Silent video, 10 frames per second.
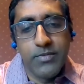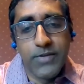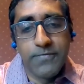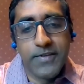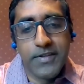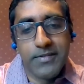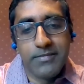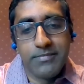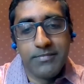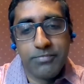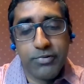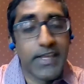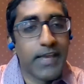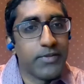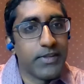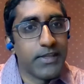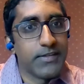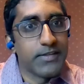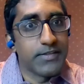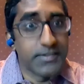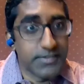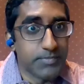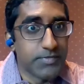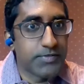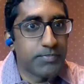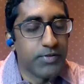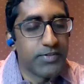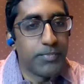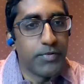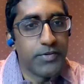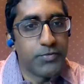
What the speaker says: we fit pretty heavily into the systems principle